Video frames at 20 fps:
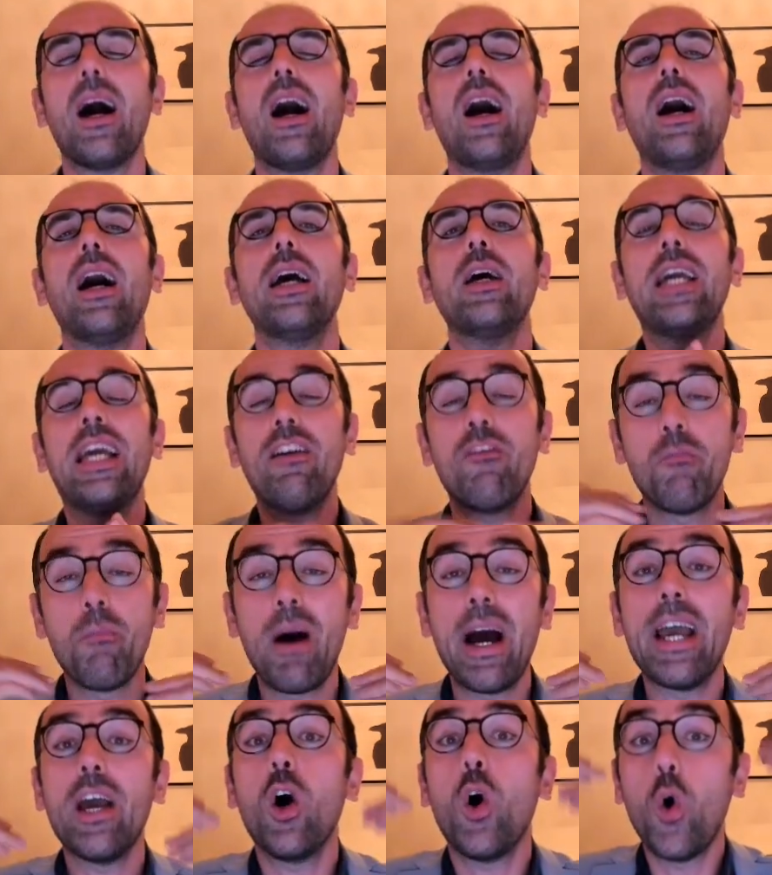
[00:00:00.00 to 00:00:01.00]
I have
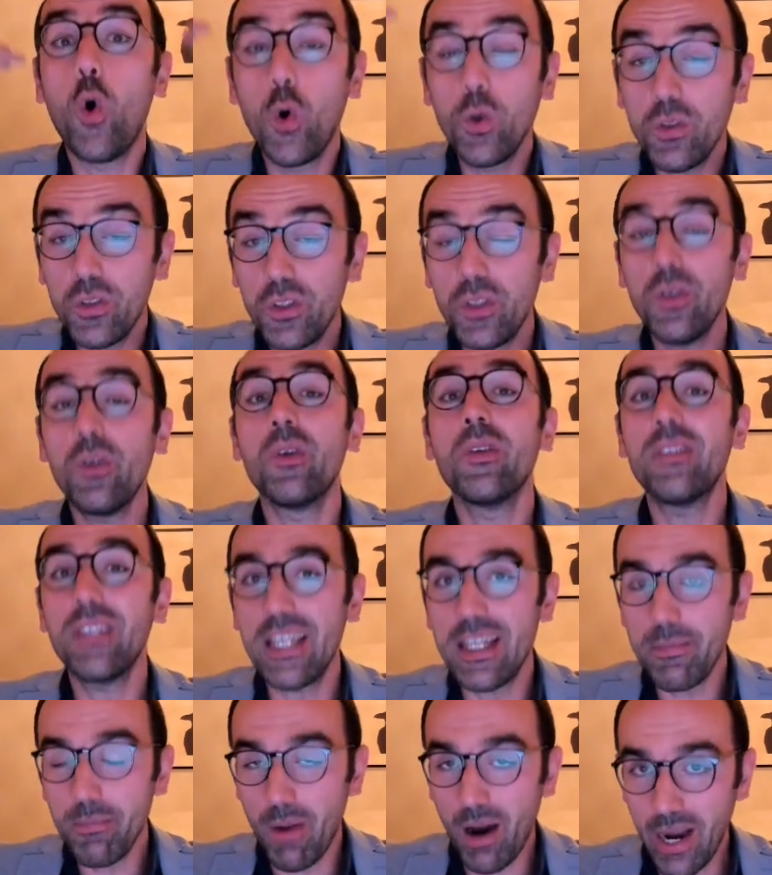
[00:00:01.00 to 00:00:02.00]
my own students
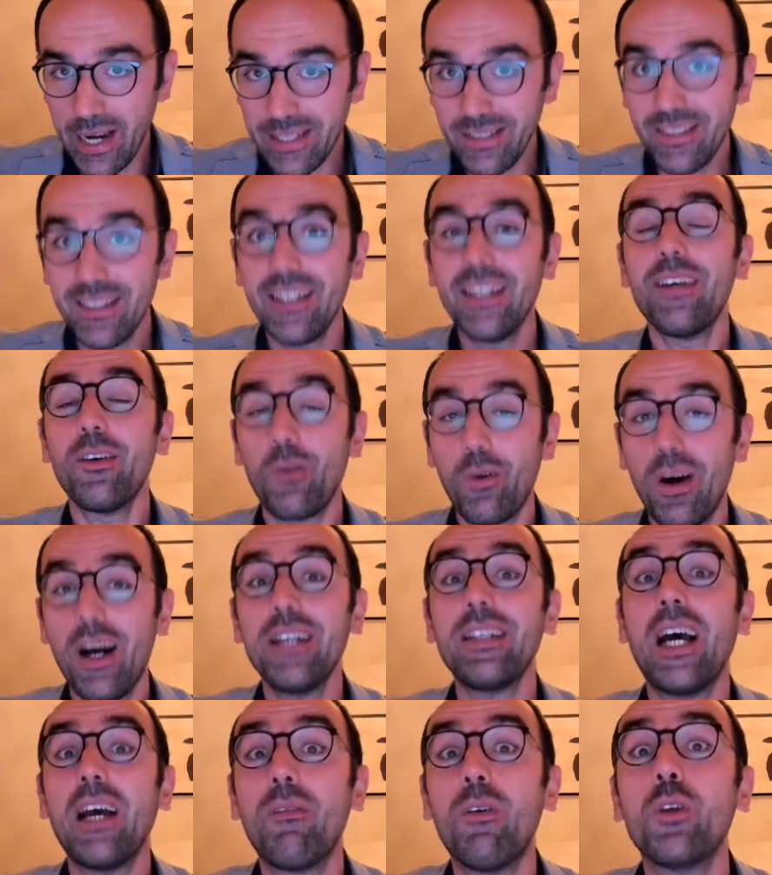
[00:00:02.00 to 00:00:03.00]
in mind, right?
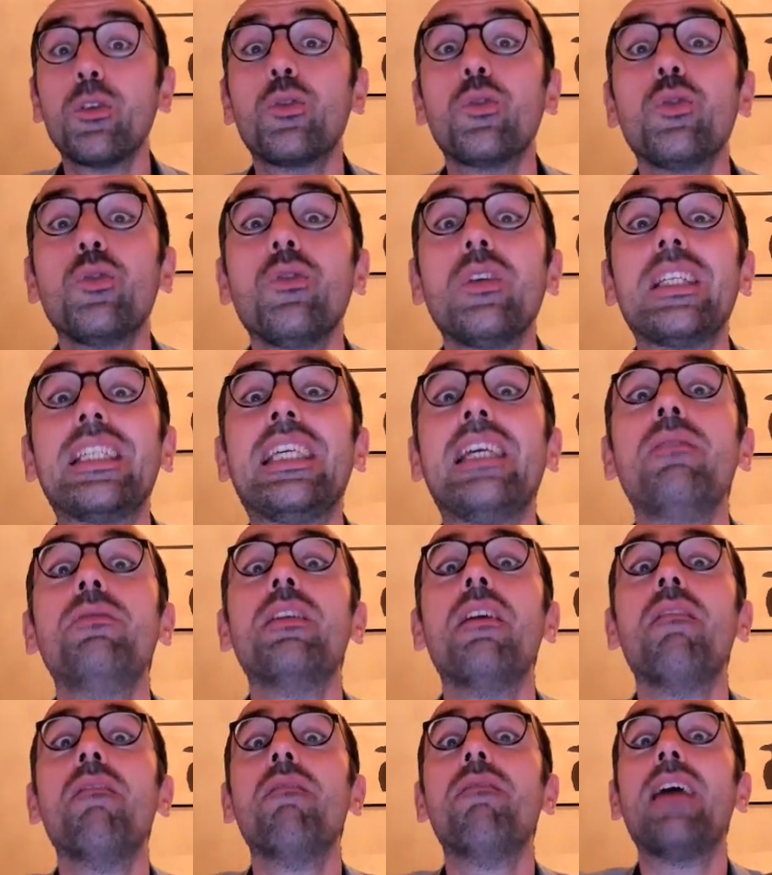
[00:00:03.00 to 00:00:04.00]
I want to give
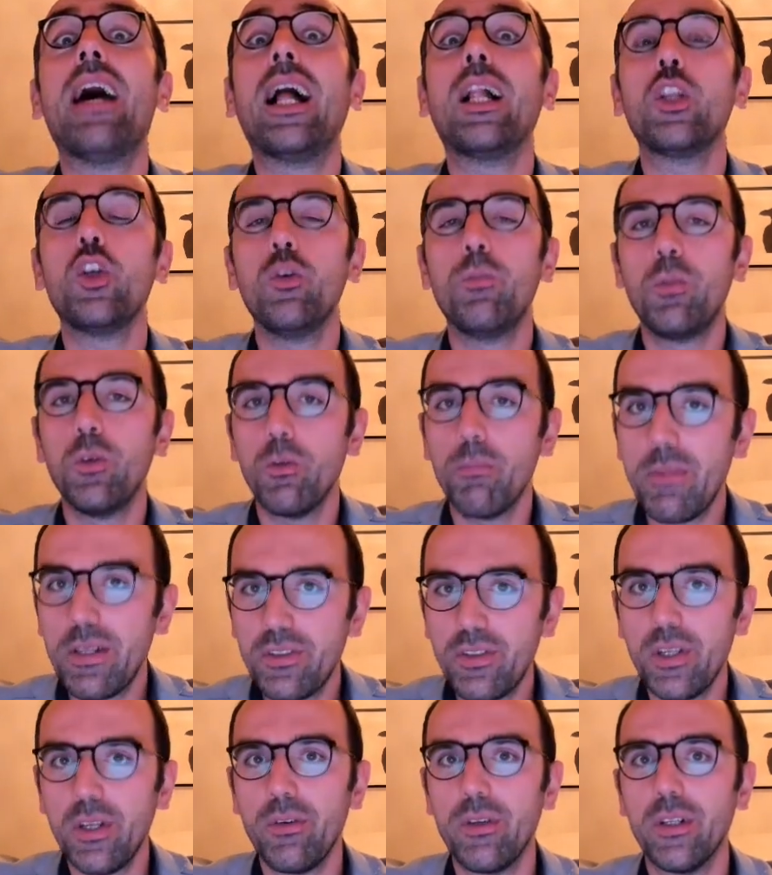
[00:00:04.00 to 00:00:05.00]
them valuable
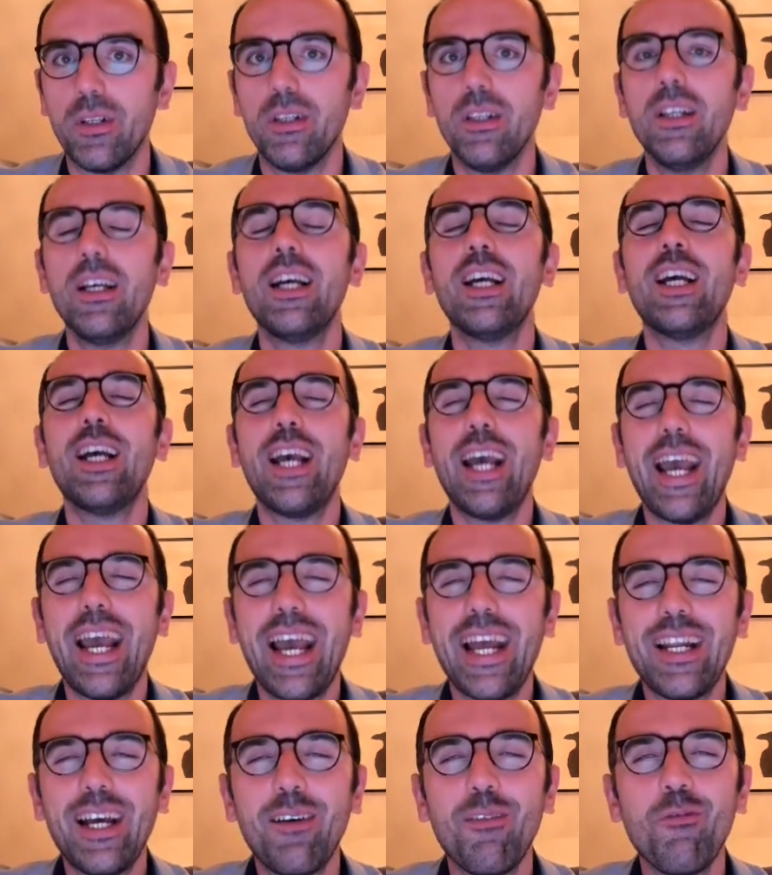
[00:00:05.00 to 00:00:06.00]
material.
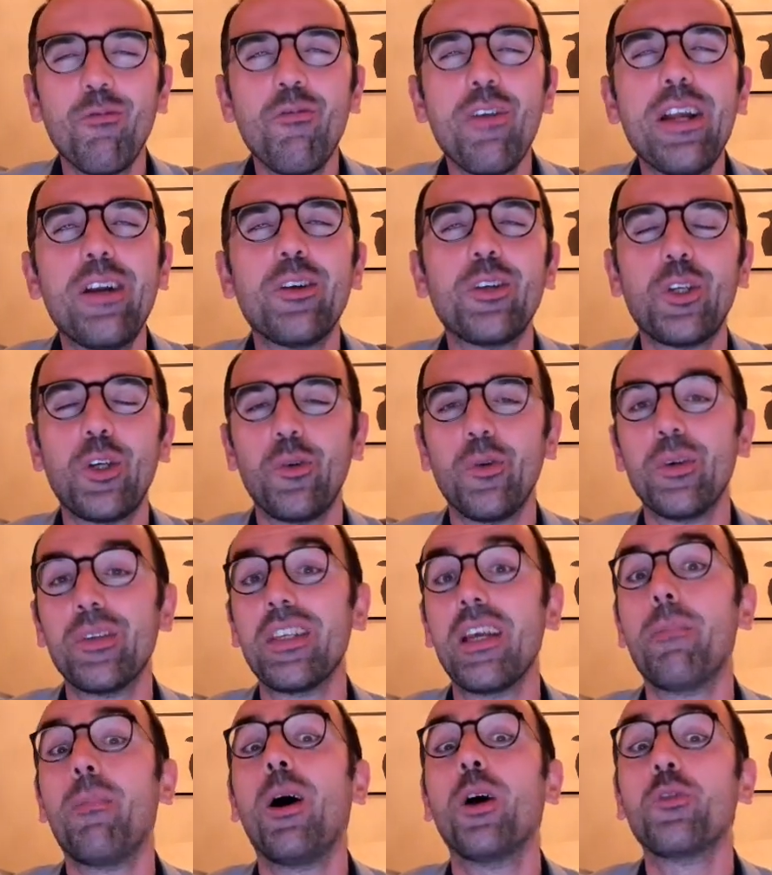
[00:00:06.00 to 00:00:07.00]
And I'm very curious
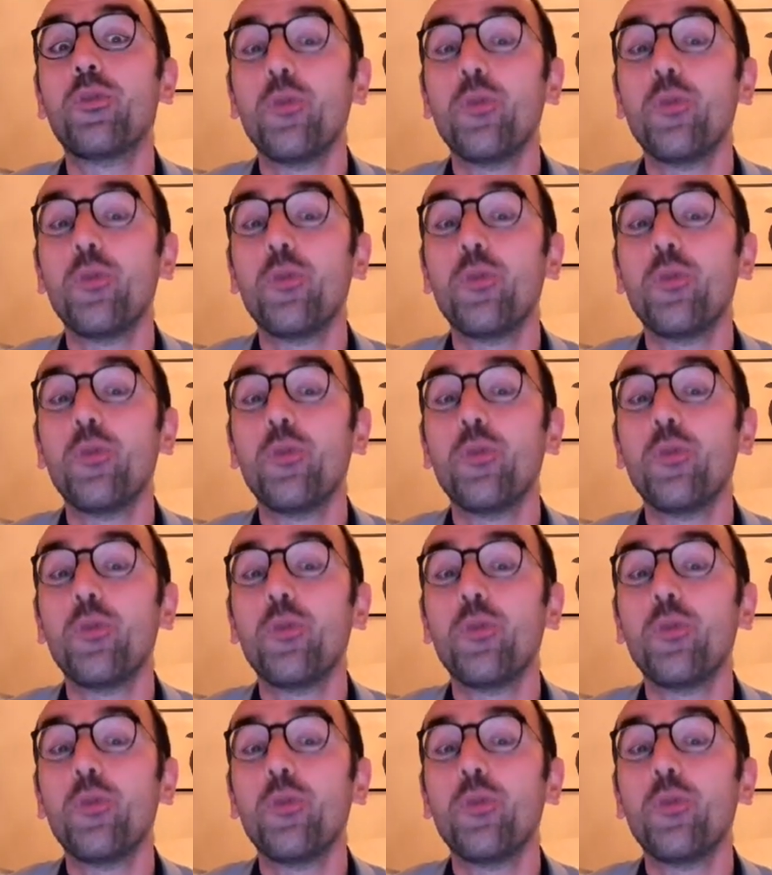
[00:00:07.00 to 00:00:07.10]
about